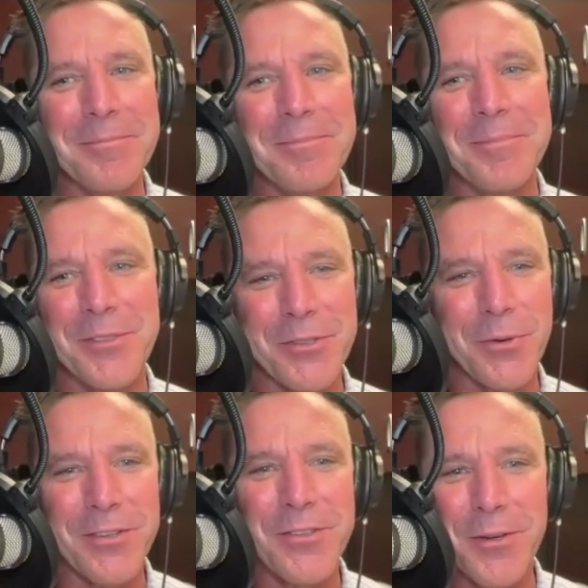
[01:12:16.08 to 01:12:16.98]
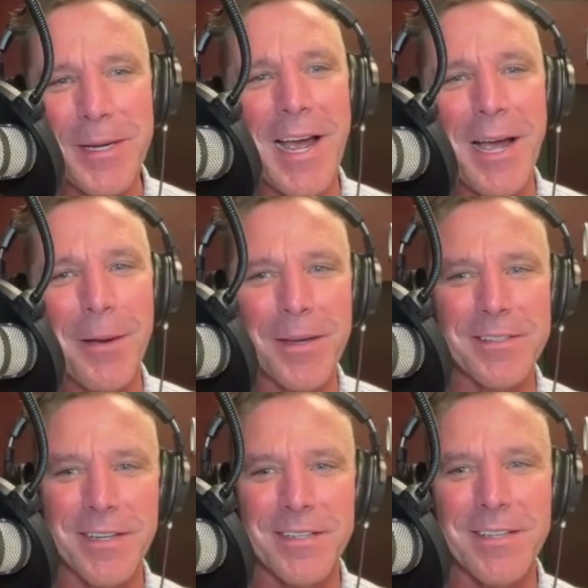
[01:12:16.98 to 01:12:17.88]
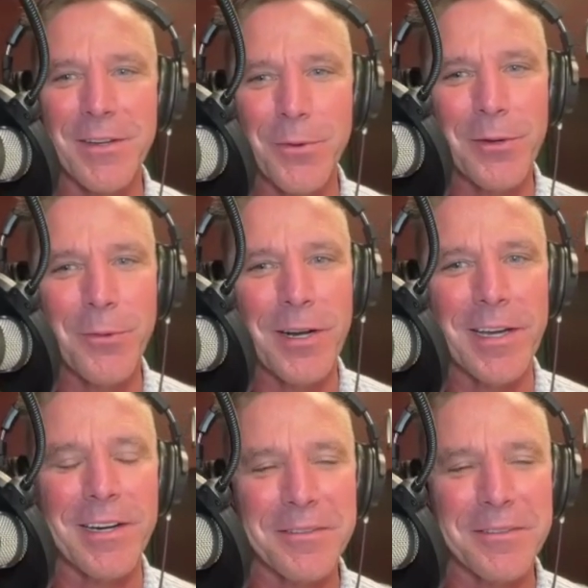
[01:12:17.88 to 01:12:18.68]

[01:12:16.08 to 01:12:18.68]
just wants you to be happy and is going to tell you what you want to hear.